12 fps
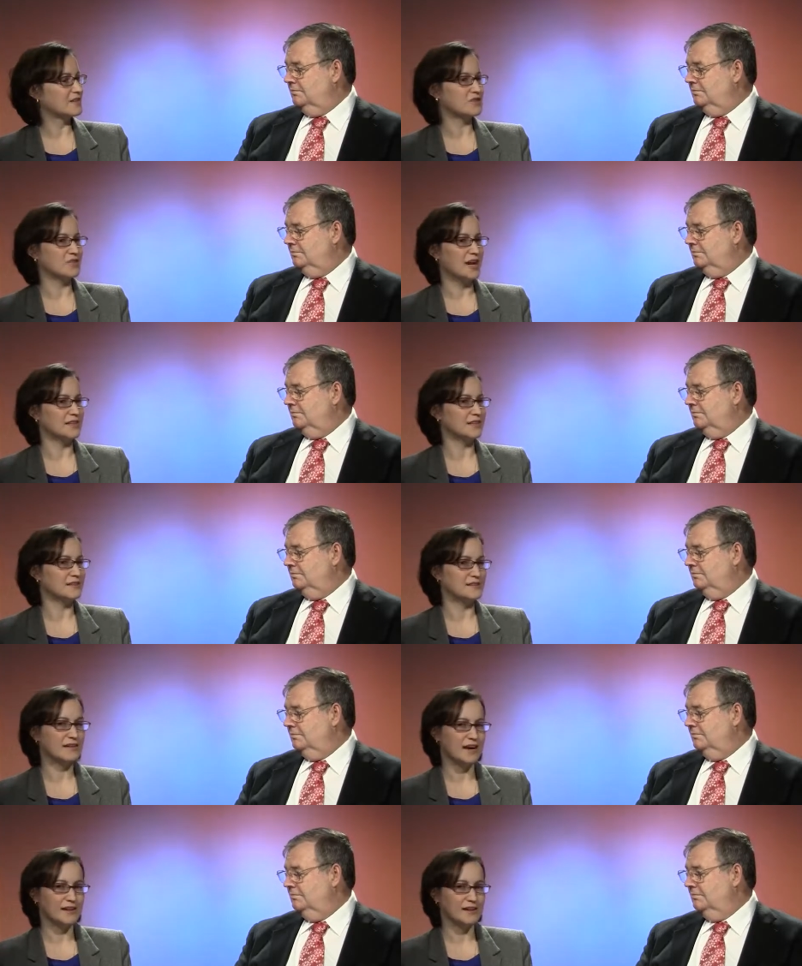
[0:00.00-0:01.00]
Speaker 1: Australia is
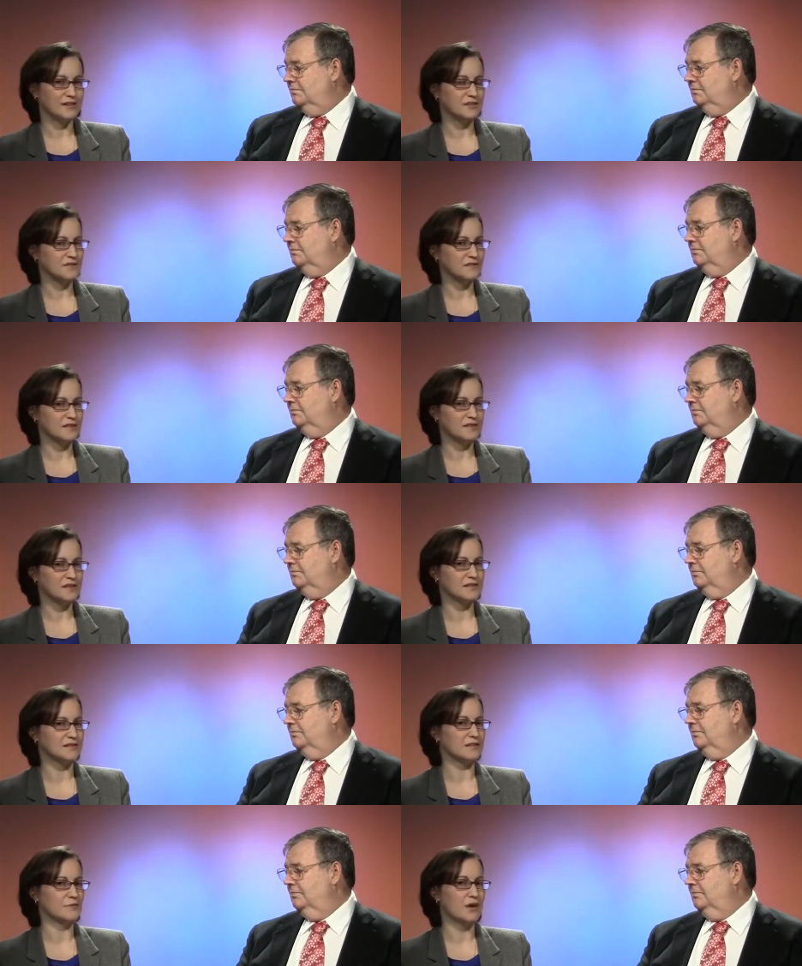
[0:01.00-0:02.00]
cutting its
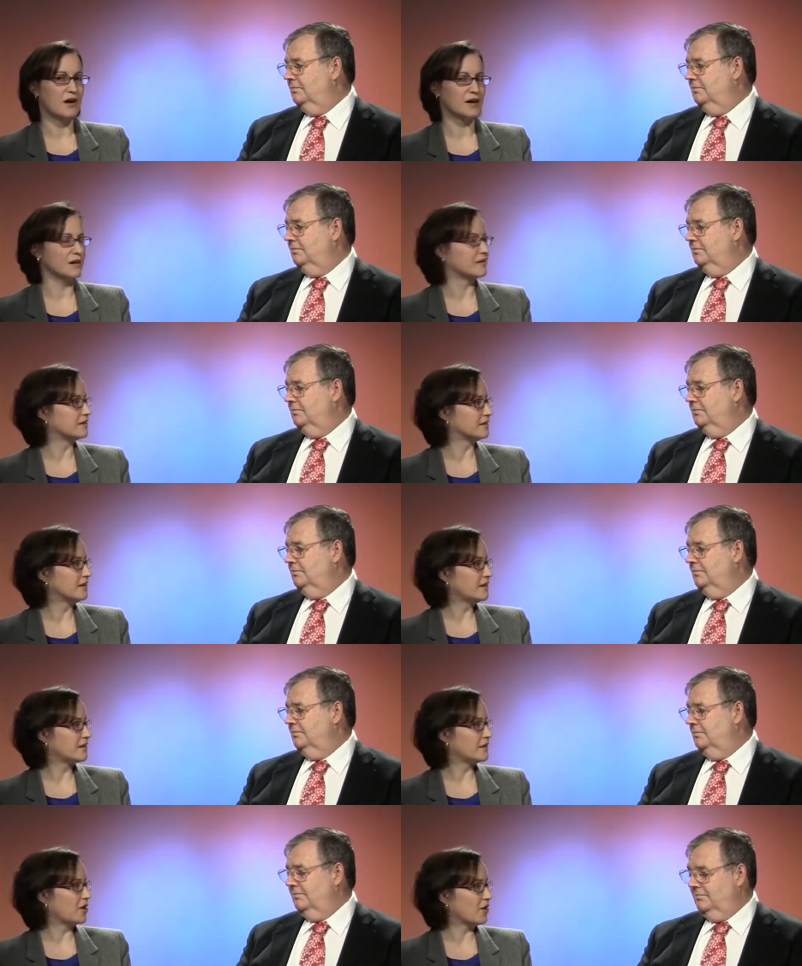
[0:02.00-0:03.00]
defences and riding on
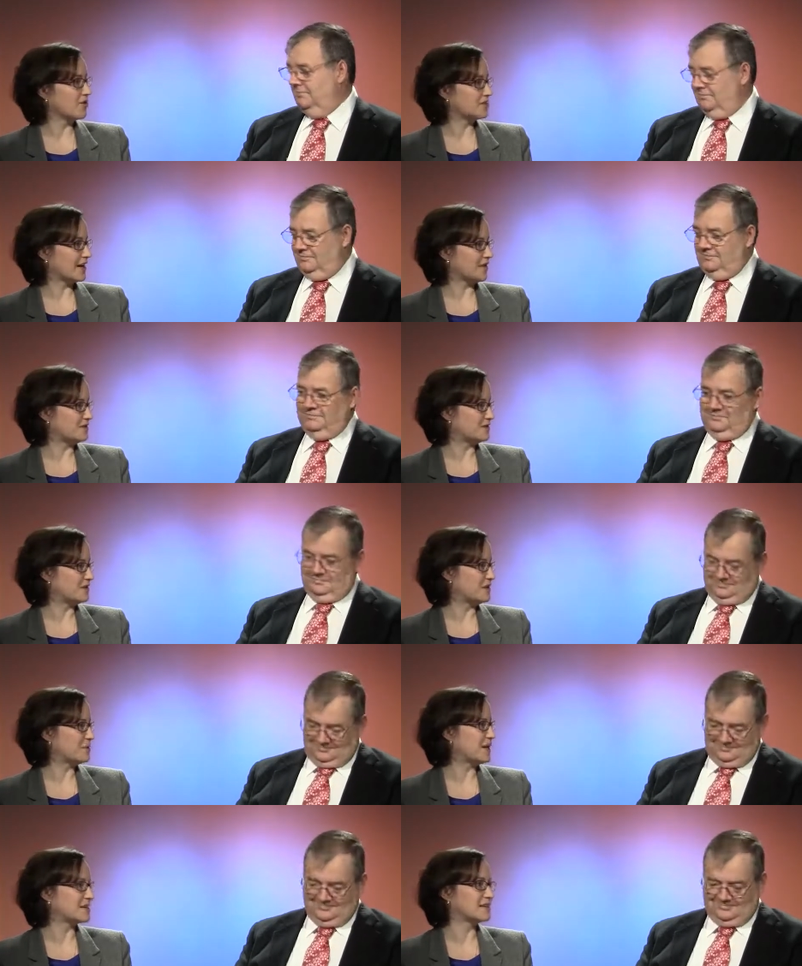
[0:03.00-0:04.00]
the coattails of the
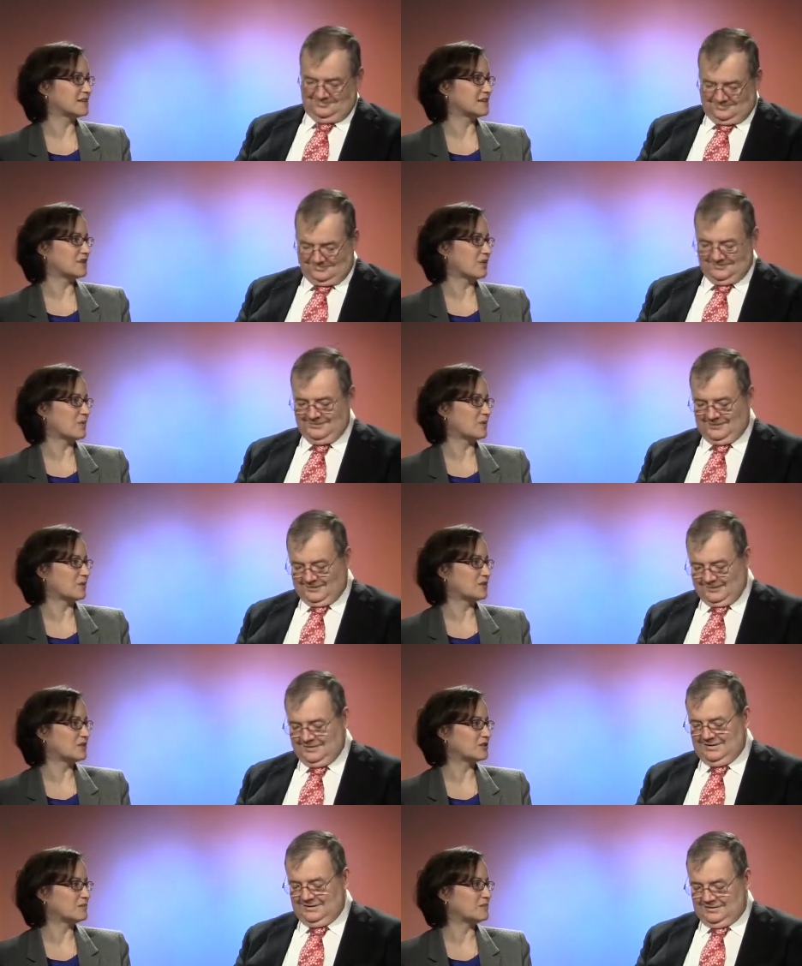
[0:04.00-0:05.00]
US at a time when
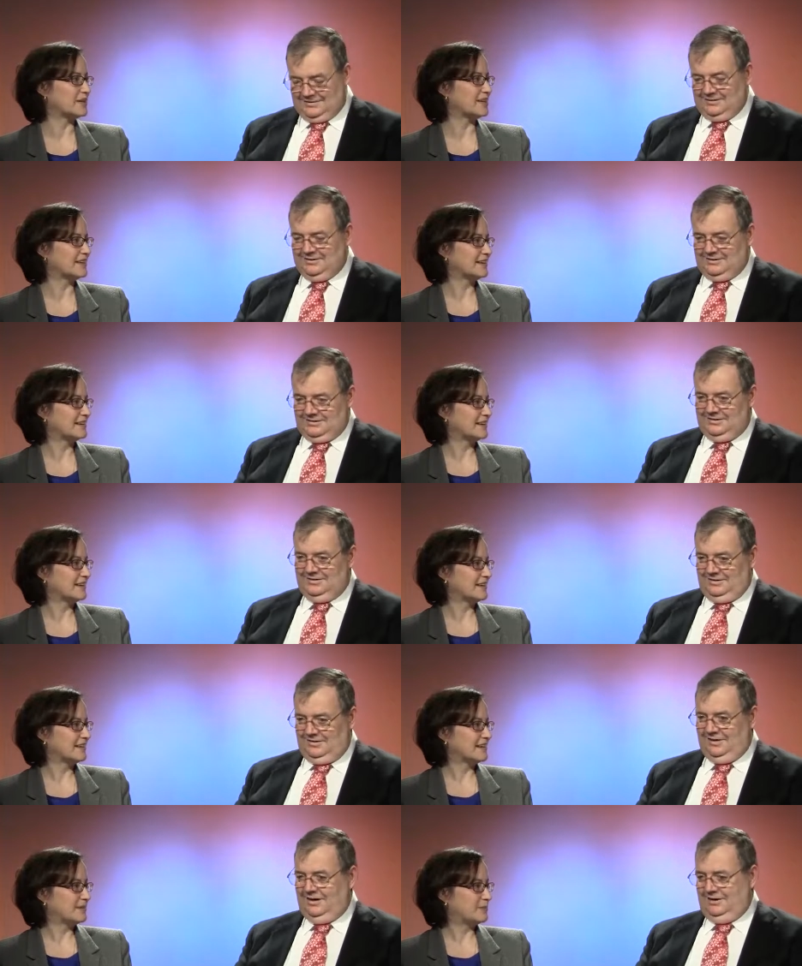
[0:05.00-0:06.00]
we should be.
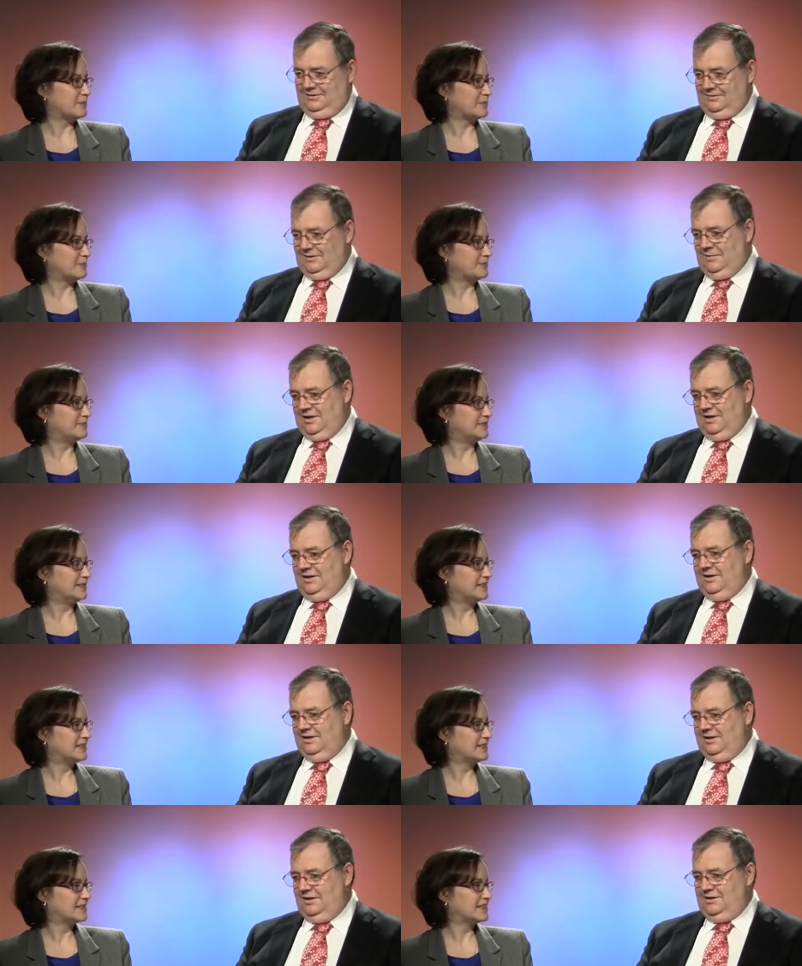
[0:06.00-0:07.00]
Speaker 2: Yeah, I mean,
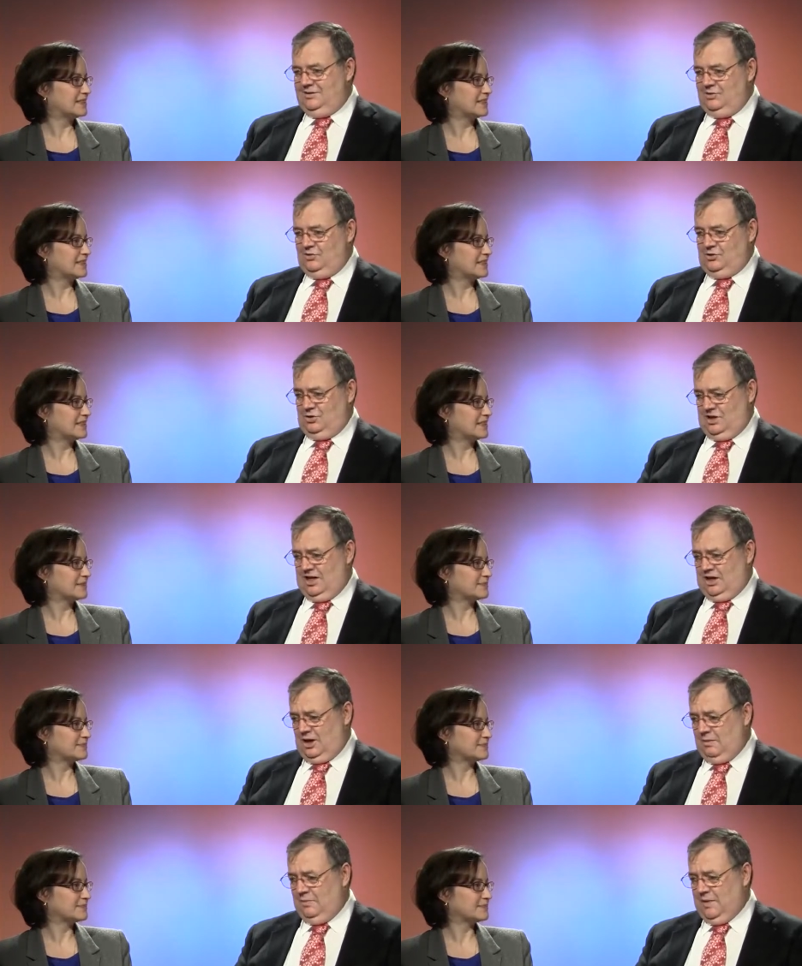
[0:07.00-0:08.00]
there's all sorts of
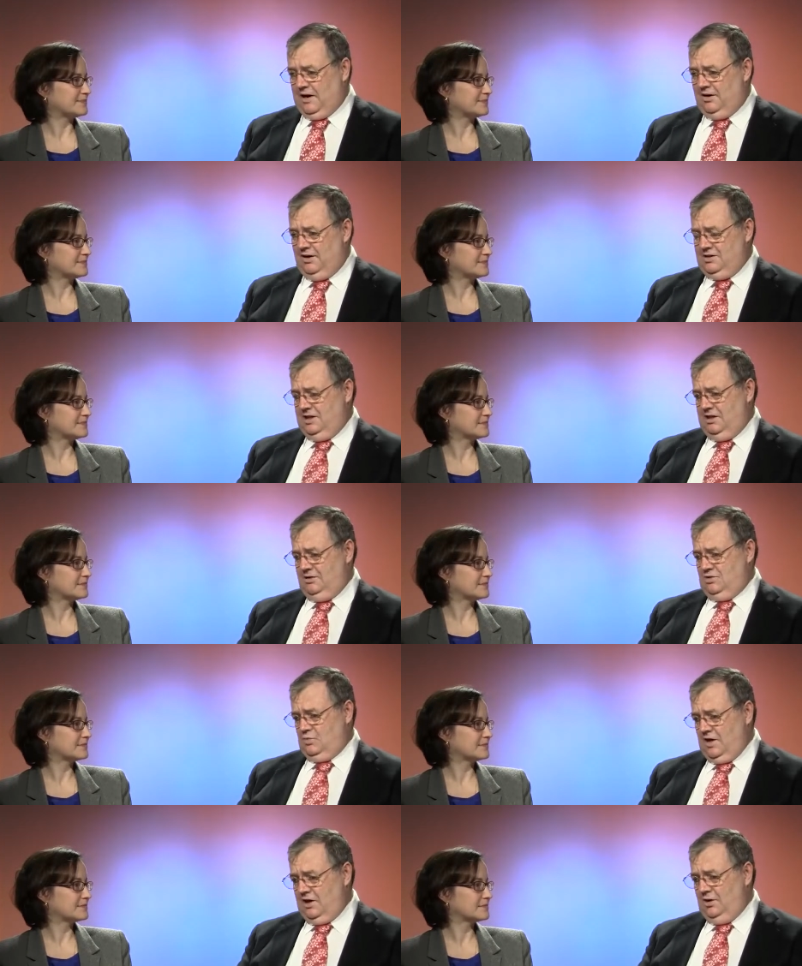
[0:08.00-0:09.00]
economic barriers here
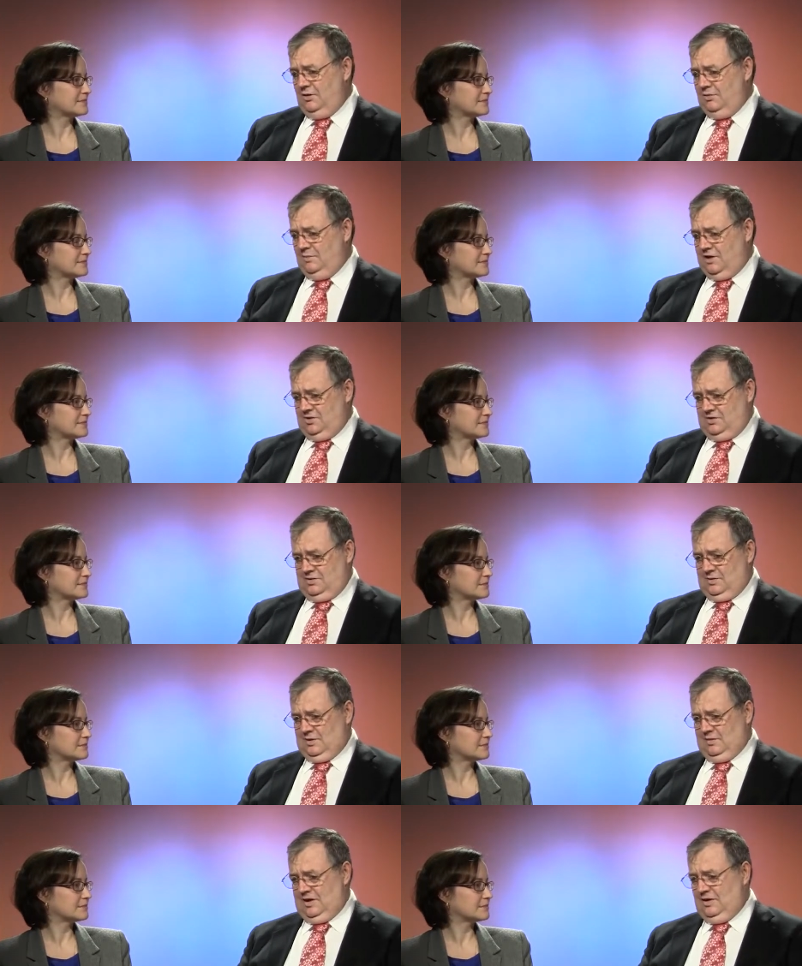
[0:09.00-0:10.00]
as well because,
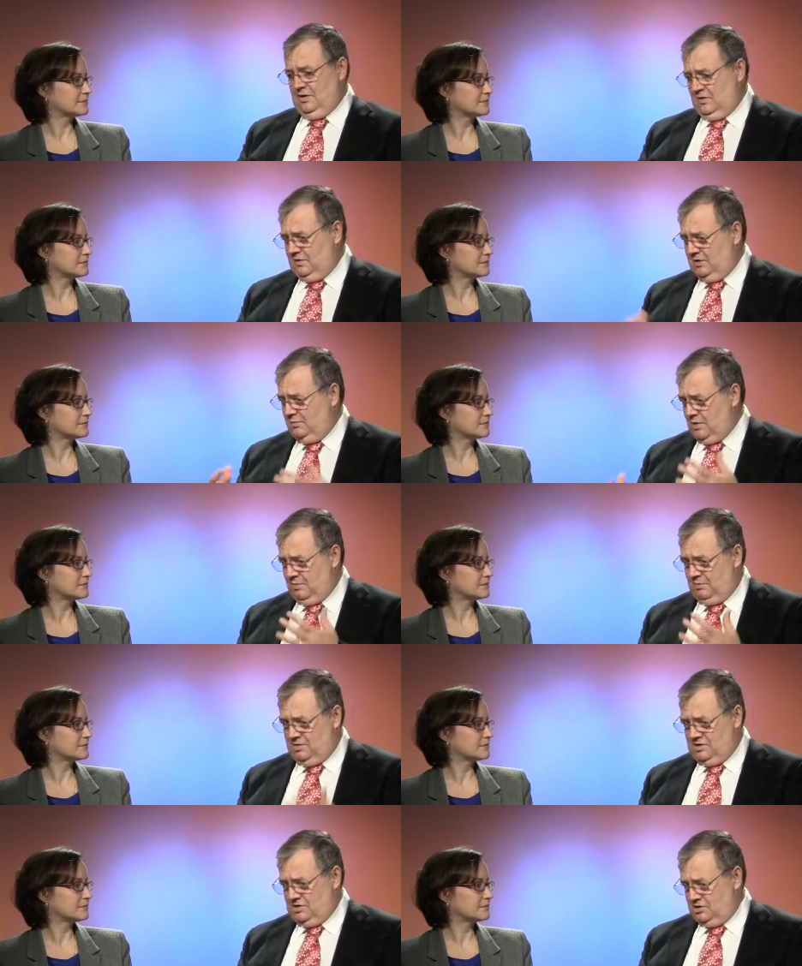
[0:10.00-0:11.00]
I mean, the
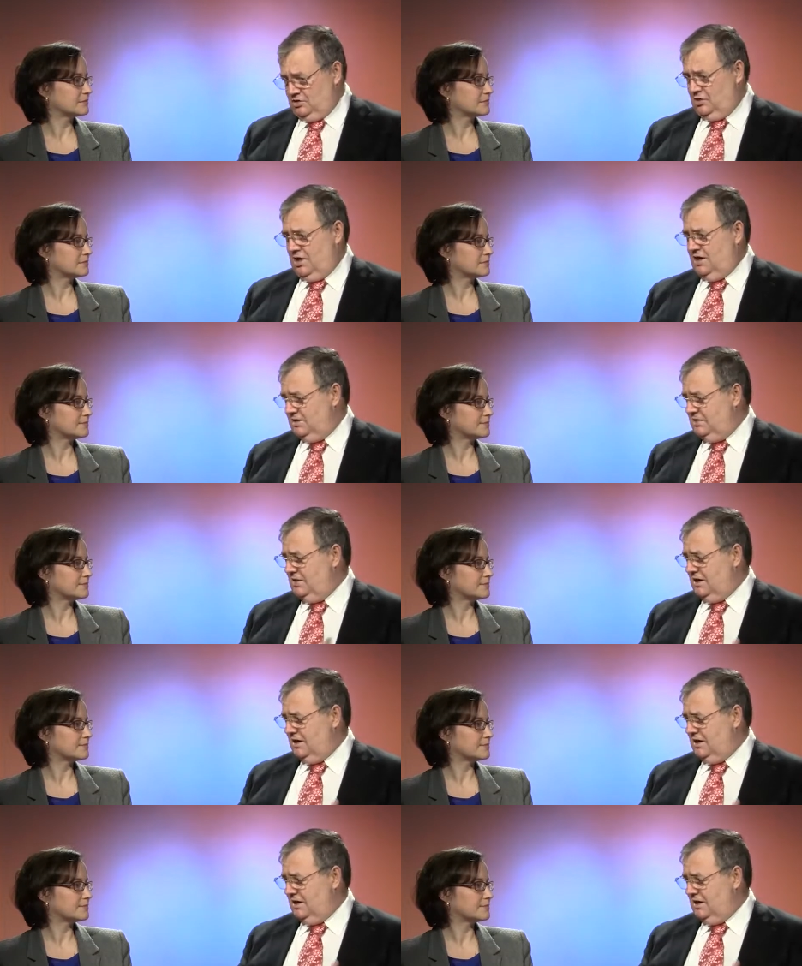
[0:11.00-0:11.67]
problem is that Australia's